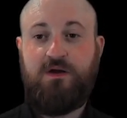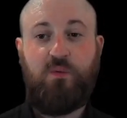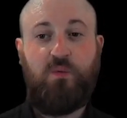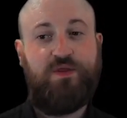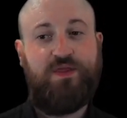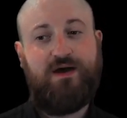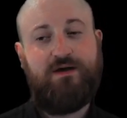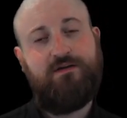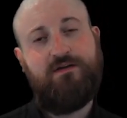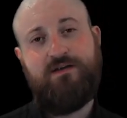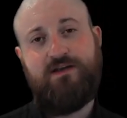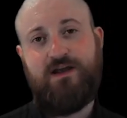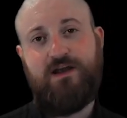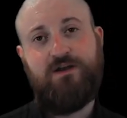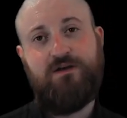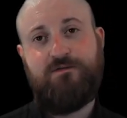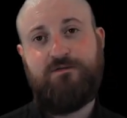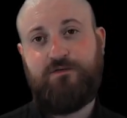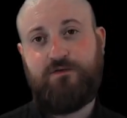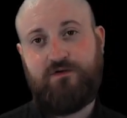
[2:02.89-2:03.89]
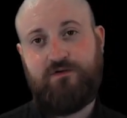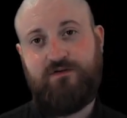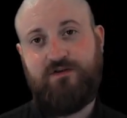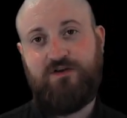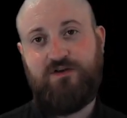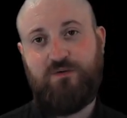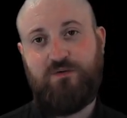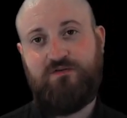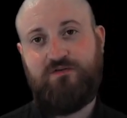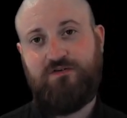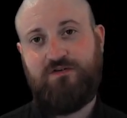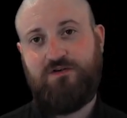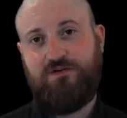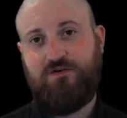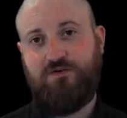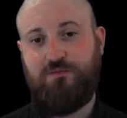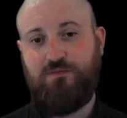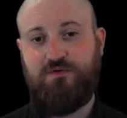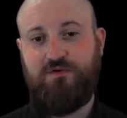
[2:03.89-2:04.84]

without the need for continuous human